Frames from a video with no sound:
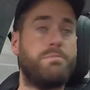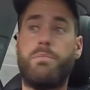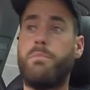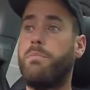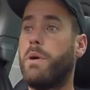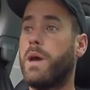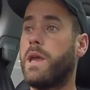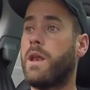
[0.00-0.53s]

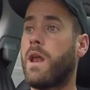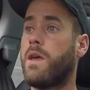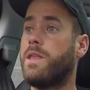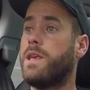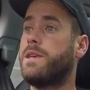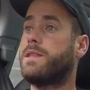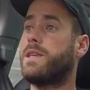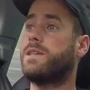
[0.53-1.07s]
But, you know,
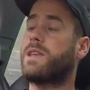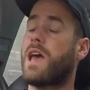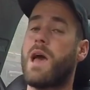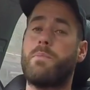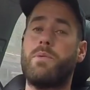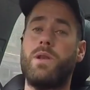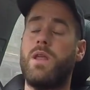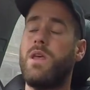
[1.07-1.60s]
these things
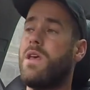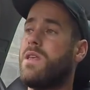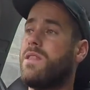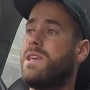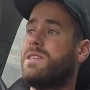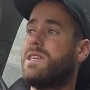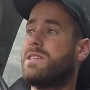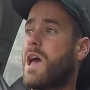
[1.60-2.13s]
happen.
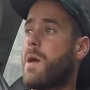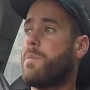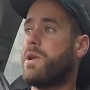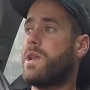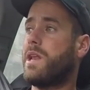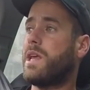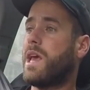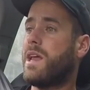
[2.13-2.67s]
These things happen,
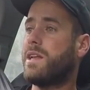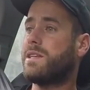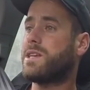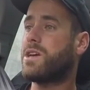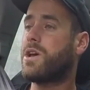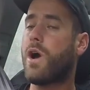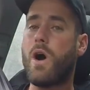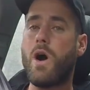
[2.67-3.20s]
and it's a
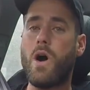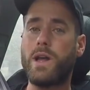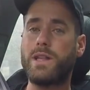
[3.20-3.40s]
car.